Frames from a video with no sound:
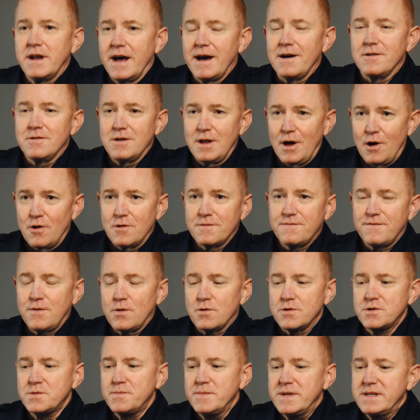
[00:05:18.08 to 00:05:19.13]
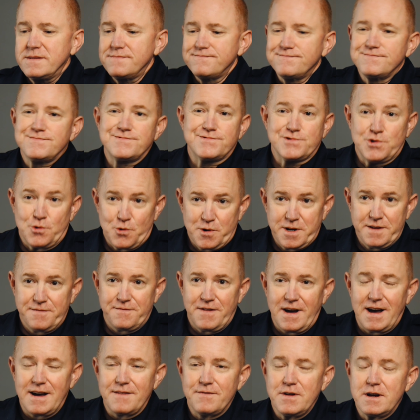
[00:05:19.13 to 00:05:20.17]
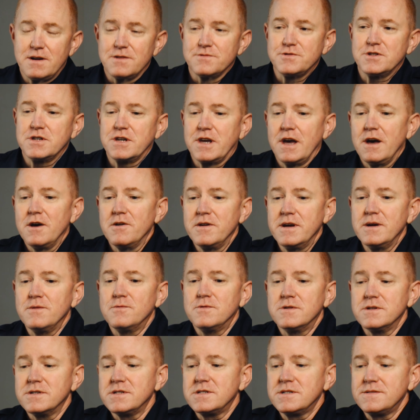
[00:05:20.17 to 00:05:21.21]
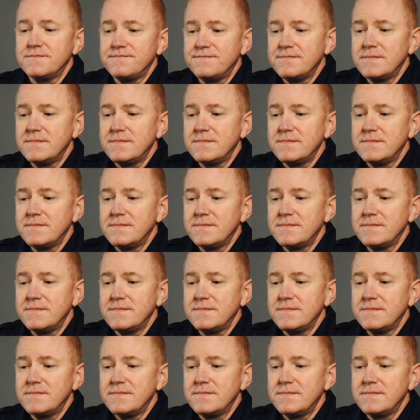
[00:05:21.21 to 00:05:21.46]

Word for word: out in law enforcement 25 years ago, it was